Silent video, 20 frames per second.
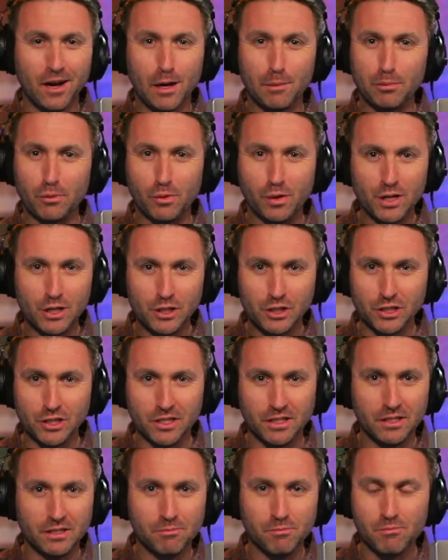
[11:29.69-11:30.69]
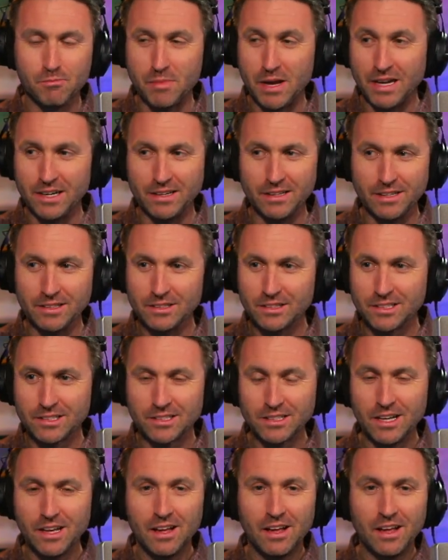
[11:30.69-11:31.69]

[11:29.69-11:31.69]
operation, maintenance,